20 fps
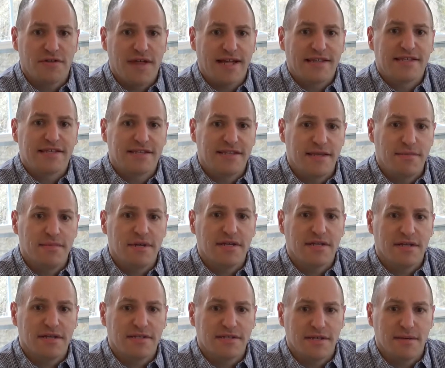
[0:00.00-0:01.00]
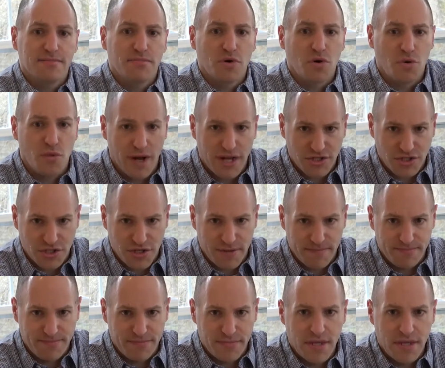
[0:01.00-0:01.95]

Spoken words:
that seemingly simple question.